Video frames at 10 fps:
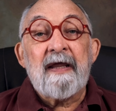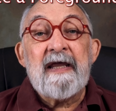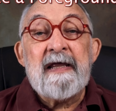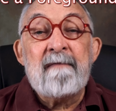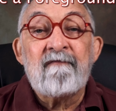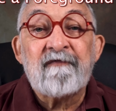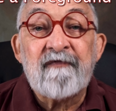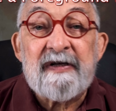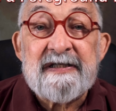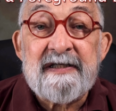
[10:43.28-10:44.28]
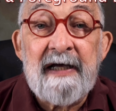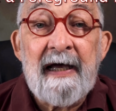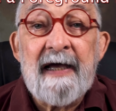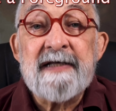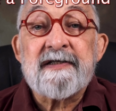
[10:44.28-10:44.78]

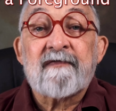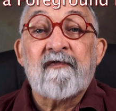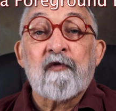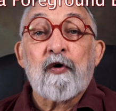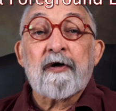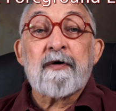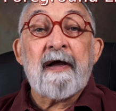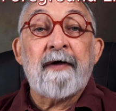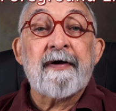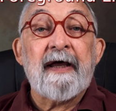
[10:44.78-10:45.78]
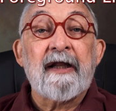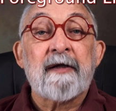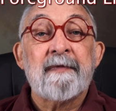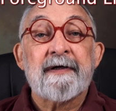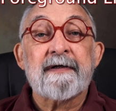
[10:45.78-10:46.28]
Emphasize a foreground
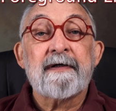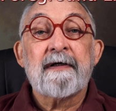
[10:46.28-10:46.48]
element.